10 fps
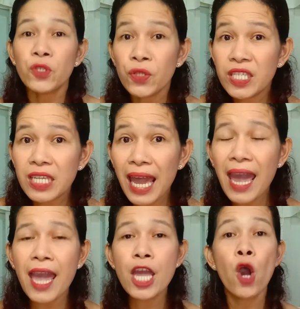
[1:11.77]

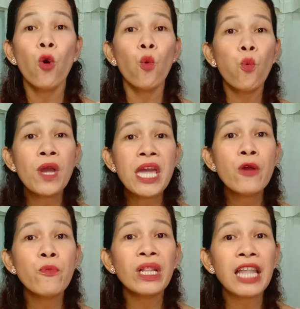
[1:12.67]
Today,
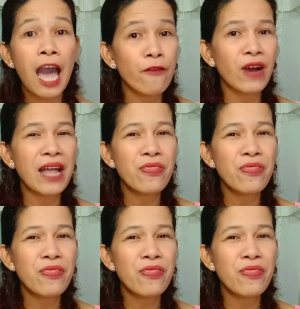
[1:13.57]
we will have